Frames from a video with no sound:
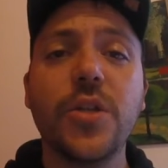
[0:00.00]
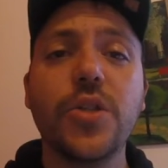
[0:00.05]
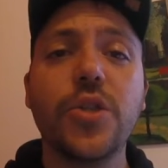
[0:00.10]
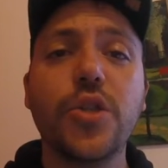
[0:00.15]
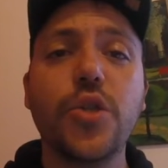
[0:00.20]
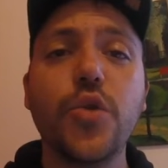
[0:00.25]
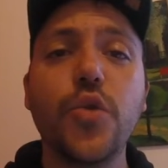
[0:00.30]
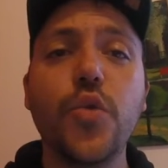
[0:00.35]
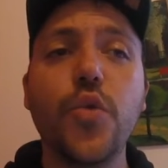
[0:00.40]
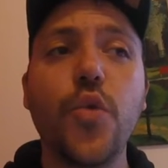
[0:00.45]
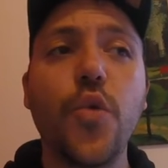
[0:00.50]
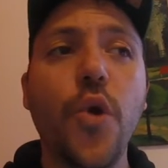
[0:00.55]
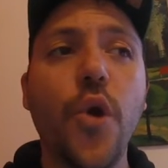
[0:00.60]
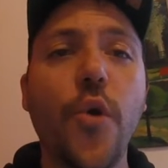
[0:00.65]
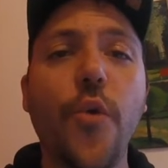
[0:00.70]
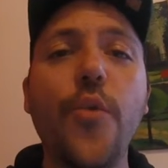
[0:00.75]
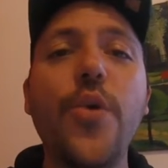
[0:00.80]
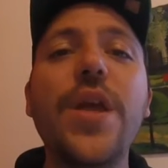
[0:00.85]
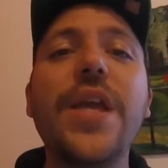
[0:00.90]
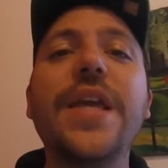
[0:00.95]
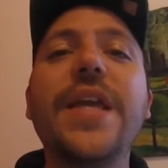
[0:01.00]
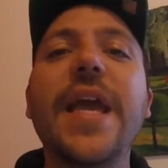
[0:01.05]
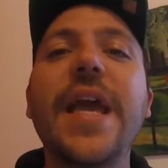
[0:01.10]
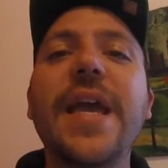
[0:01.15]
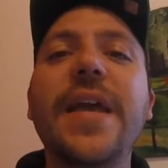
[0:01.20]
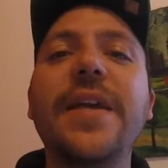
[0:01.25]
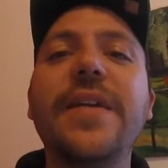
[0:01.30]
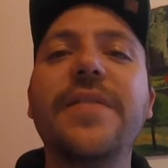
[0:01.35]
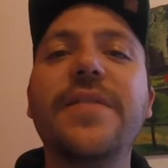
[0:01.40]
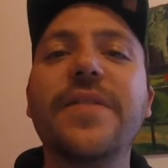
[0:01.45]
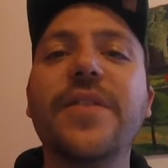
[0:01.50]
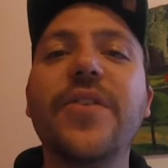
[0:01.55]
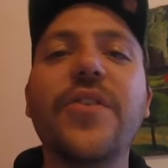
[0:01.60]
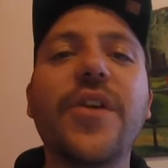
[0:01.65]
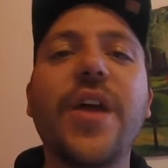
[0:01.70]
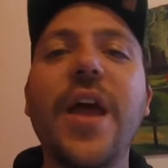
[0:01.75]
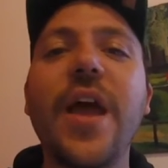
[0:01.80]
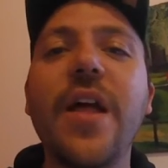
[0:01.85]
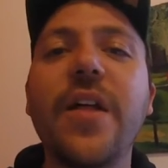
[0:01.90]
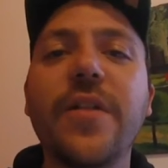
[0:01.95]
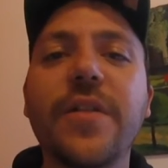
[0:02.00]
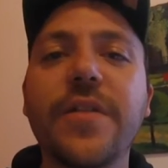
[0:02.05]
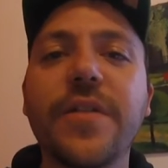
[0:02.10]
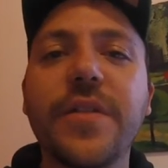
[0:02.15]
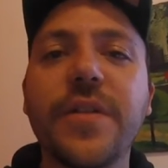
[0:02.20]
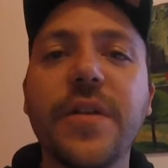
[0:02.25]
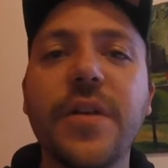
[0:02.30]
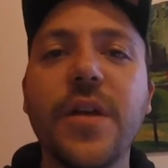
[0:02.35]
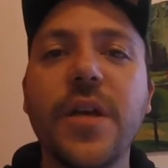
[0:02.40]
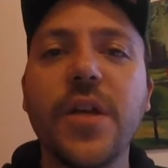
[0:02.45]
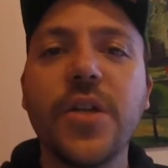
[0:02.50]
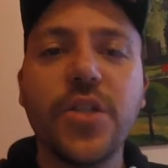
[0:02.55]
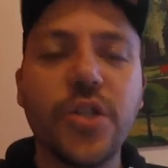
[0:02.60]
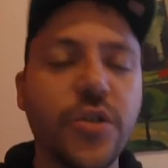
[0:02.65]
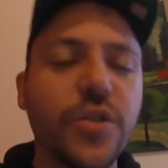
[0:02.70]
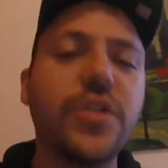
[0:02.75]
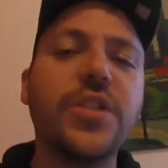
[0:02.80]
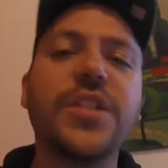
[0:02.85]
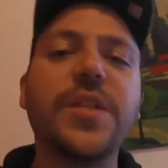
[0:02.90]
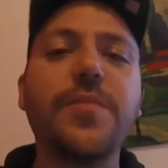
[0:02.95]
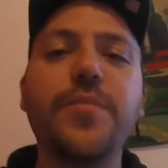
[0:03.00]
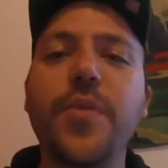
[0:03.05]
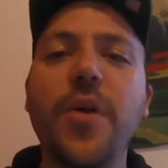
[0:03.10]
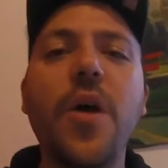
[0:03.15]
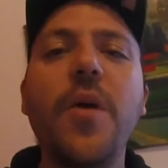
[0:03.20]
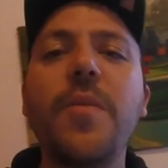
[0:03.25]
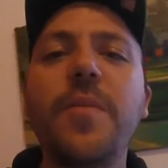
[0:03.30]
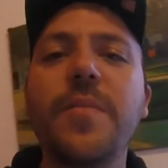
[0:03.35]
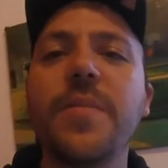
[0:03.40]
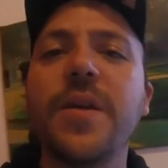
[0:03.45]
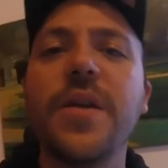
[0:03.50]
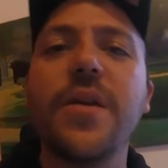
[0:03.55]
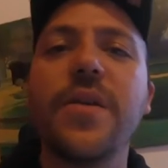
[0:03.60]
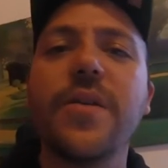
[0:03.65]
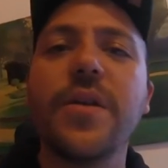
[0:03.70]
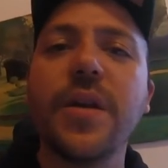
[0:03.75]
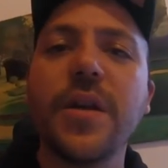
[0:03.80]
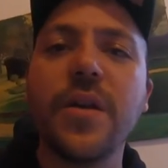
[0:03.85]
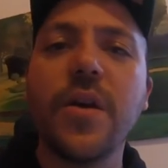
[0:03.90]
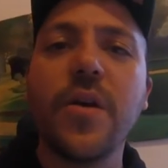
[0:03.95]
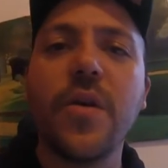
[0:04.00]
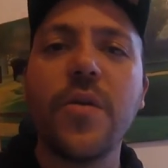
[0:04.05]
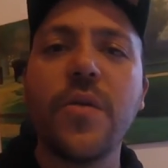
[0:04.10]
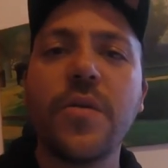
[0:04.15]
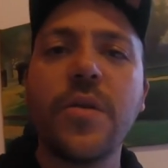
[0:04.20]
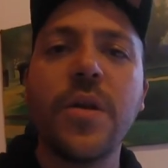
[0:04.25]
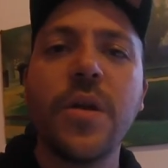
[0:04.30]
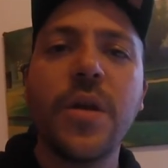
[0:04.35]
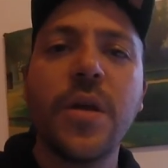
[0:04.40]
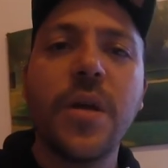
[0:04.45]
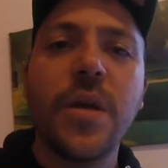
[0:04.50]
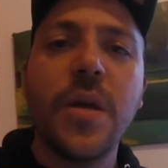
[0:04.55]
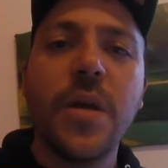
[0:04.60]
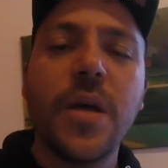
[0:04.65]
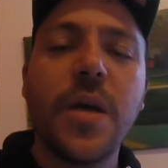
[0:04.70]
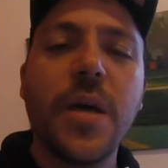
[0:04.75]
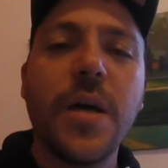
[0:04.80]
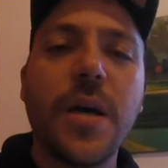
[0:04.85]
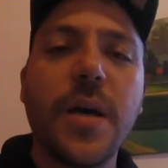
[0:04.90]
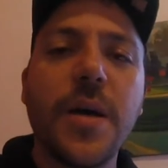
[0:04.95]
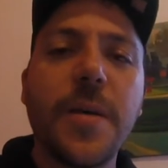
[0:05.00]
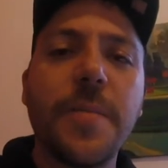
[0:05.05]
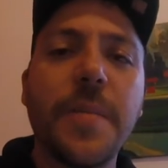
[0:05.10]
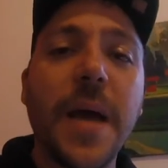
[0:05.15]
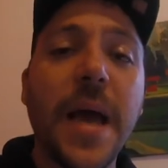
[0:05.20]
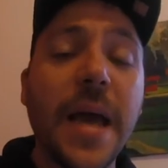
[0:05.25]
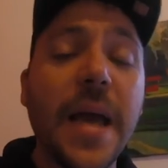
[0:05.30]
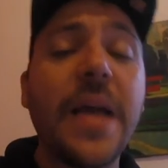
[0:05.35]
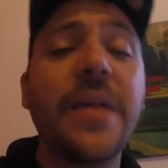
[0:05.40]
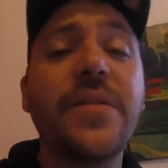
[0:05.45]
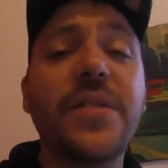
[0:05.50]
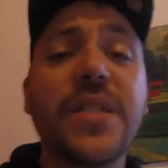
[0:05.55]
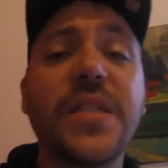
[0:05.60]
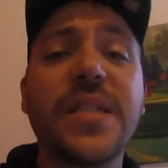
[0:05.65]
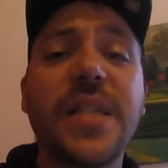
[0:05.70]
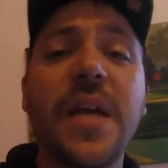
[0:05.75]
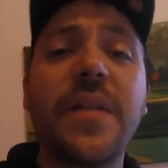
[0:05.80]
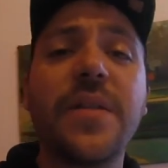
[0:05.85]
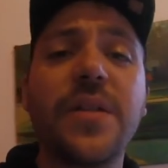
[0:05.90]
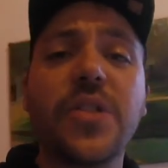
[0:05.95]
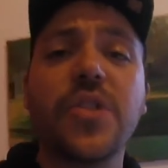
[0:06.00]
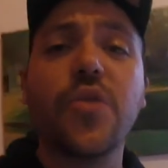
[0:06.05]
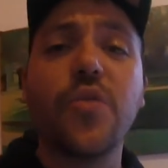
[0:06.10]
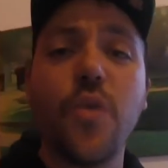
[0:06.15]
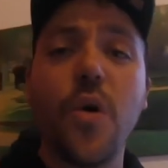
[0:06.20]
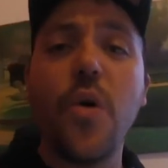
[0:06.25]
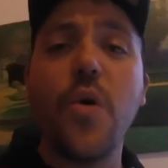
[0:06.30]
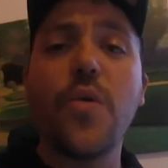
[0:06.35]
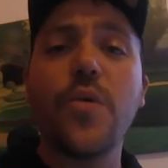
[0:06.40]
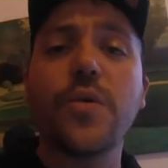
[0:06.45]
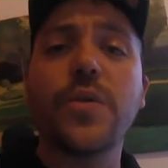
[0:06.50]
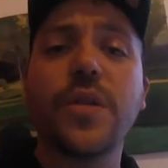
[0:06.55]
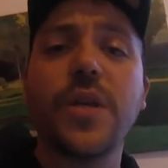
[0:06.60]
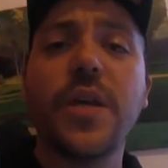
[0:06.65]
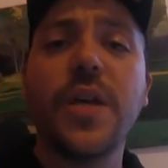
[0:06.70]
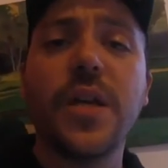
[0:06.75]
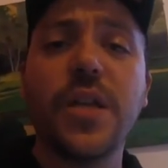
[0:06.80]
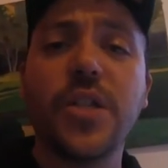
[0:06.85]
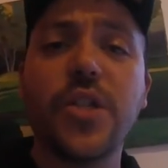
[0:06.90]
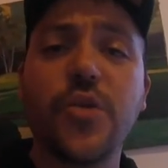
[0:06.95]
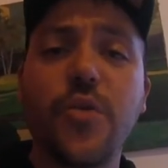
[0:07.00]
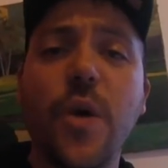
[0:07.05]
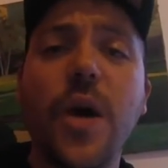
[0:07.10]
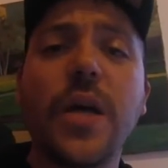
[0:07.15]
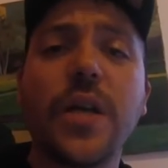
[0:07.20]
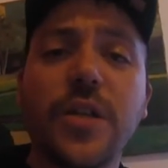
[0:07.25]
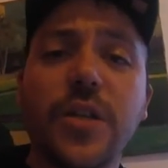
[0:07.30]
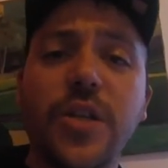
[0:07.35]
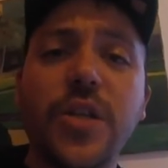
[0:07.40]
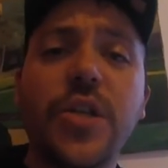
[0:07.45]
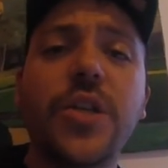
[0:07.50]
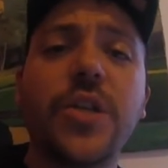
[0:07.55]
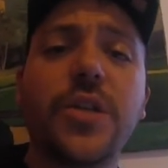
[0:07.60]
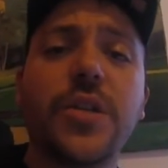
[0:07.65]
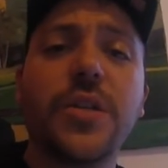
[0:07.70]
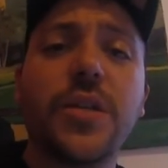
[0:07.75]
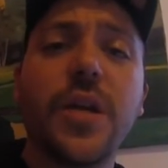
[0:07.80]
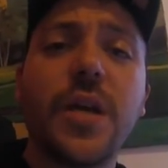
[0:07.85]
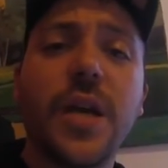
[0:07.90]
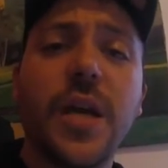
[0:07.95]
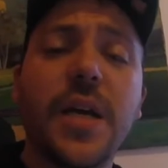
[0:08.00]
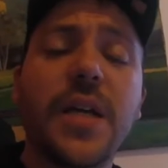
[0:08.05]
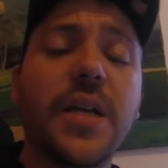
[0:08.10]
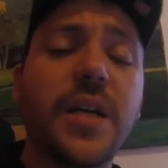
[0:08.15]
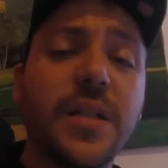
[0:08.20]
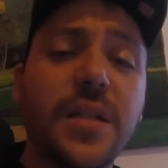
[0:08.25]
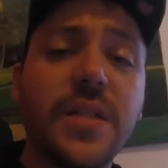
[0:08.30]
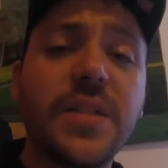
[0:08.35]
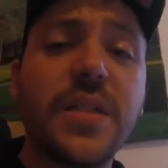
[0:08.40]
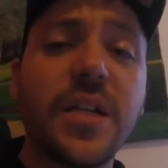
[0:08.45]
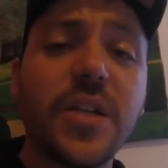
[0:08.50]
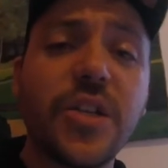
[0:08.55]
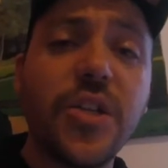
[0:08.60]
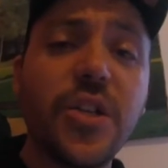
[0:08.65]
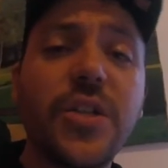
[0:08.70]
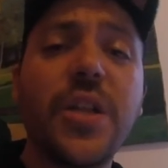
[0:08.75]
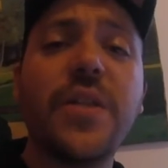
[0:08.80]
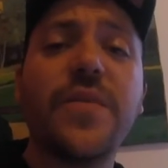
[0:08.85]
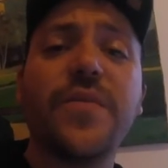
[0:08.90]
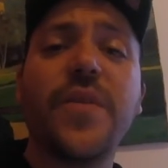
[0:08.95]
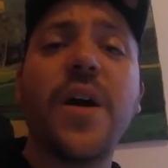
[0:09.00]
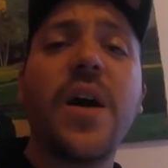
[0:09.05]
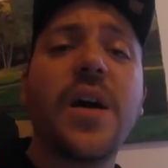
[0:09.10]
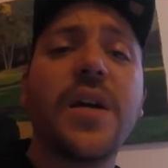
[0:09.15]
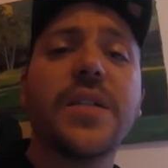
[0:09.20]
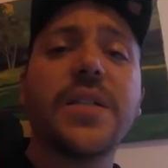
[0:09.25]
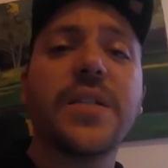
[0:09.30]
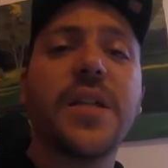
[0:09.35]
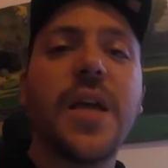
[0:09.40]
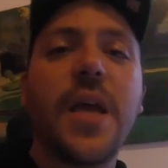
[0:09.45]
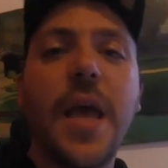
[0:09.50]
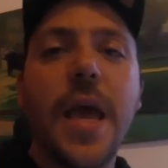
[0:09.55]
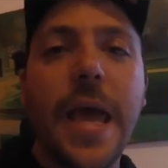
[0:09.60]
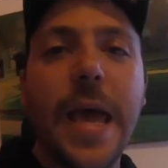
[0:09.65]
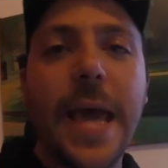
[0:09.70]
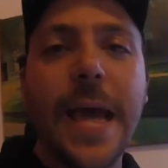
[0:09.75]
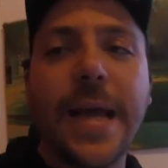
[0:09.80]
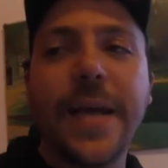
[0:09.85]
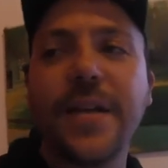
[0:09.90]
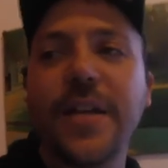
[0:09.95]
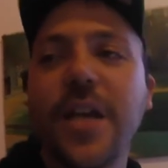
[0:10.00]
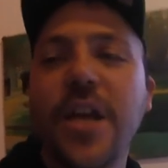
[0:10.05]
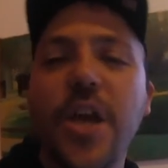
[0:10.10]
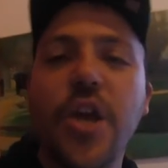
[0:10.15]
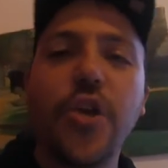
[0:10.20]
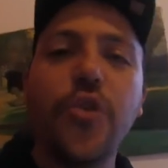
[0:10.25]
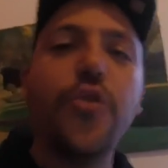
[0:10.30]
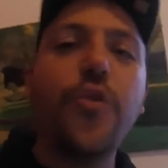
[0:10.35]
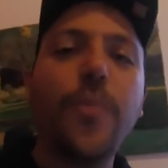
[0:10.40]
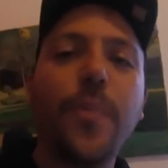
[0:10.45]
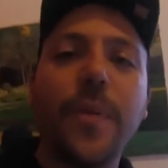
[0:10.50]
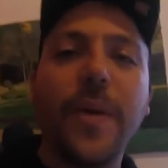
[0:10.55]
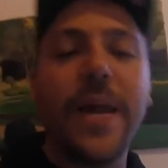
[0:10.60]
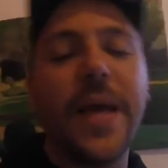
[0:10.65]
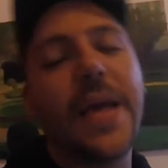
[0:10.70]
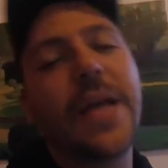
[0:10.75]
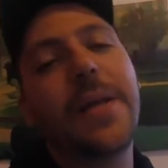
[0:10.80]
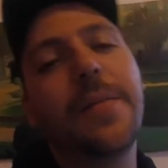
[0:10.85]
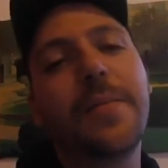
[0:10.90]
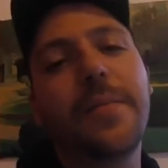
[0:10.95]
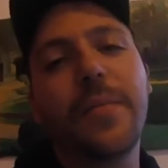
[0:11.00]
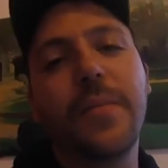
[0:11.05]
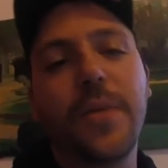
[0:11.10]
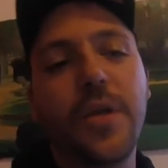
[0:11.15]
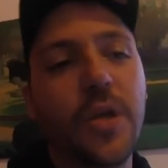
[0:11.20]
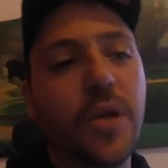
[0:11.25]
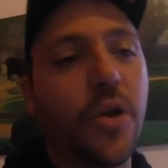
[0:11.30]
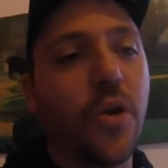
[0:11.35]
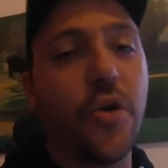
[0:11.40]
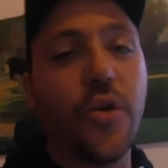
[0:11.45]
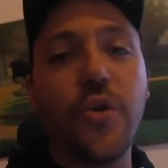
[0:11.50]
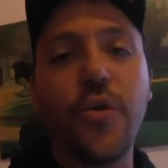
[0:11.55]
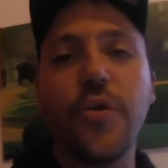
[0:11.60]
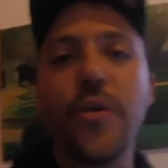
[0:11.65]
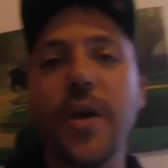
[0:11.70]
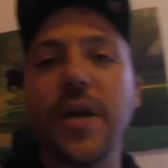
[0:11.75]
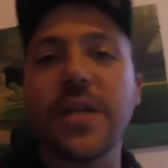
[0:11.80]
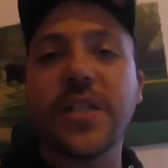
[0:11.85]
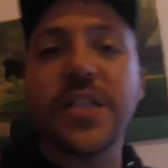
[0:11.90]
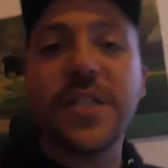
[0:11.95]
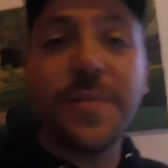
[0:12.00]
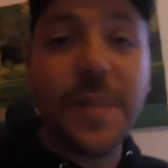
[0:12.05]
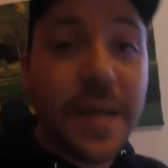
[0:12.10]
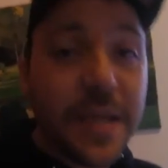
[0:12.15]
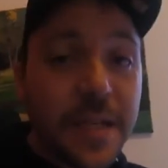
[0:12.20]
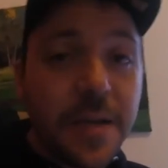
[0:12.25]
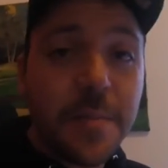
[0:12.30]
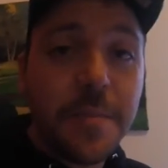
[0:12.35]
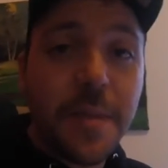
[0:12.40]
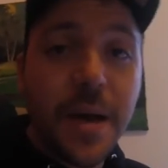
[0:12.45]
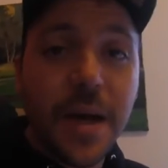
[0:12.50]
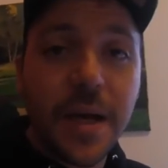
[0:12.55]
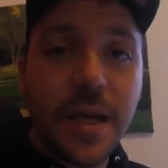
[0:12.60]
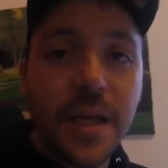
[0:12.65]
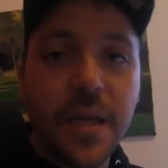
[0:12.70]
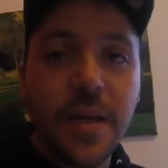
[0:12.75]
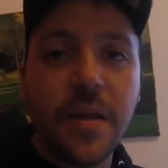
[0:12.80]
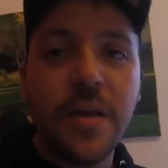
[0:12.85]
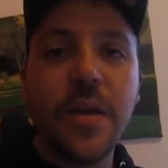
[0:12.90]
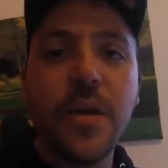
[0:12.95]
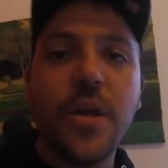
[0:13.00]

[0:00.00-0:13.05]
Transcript: to regain their health. So there's a problem here, you know. I understand this quote is quite good. It is a good advice. And you're playing, you know, you're like spending money,